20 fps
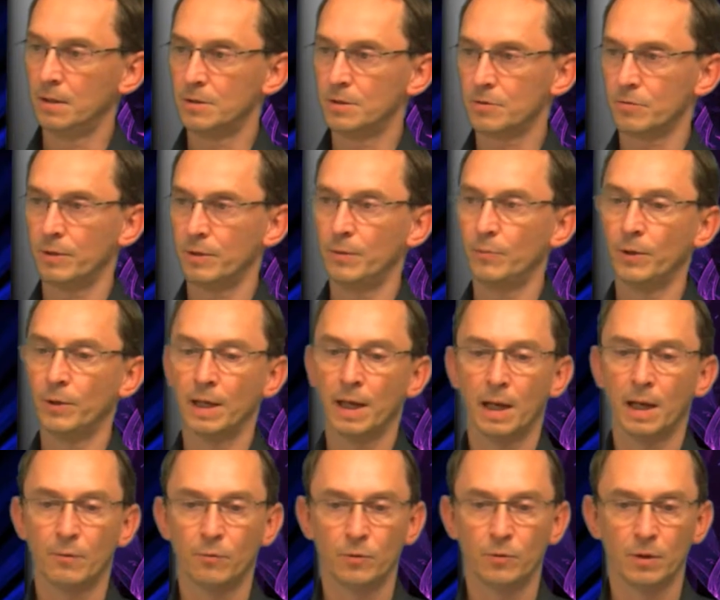screen we
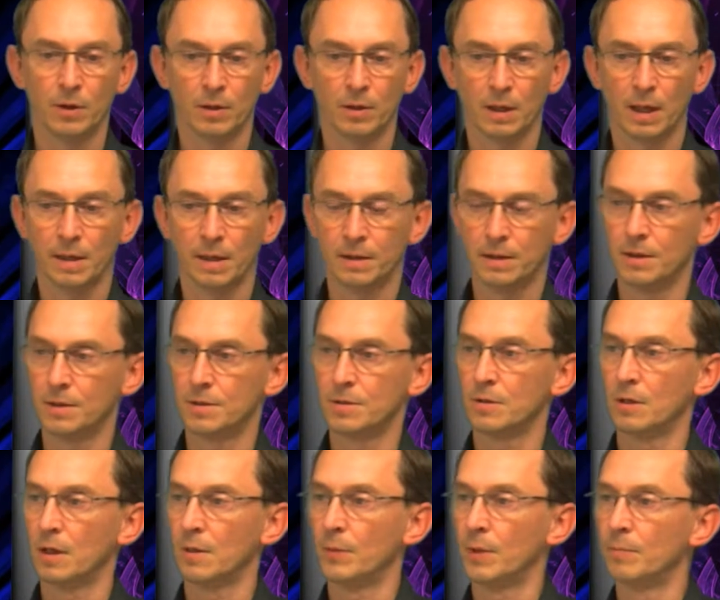got would look like
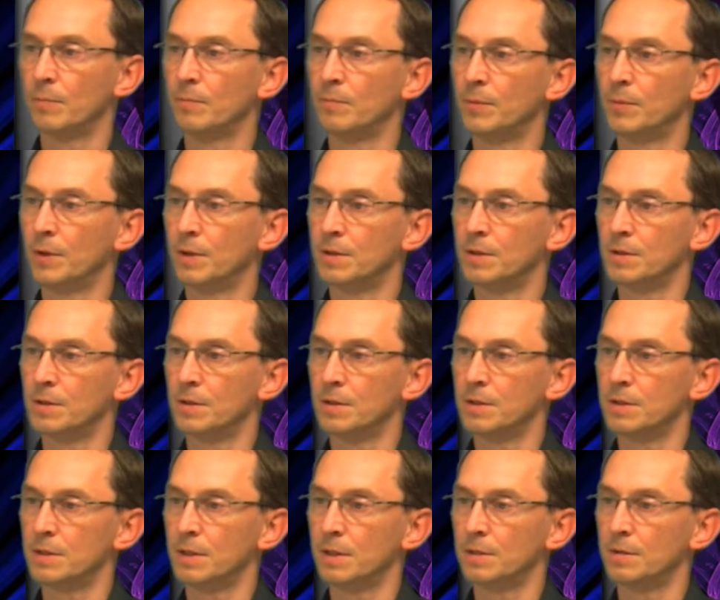this. Let me put it to the
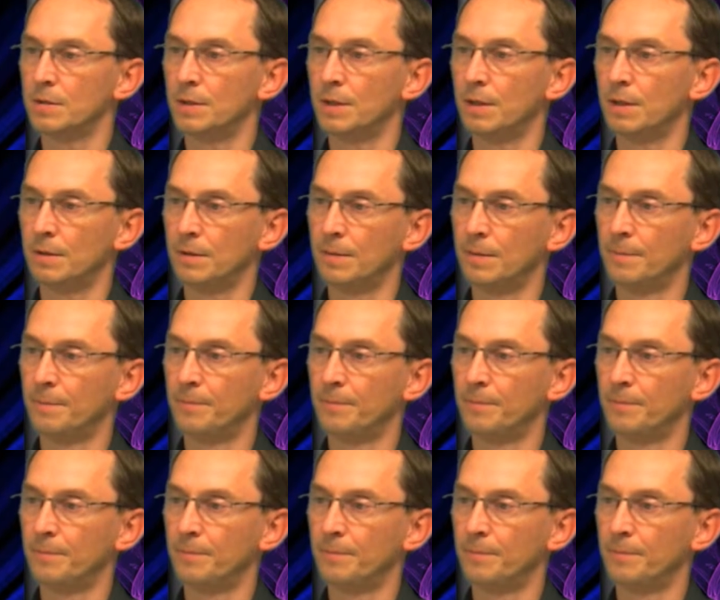center here.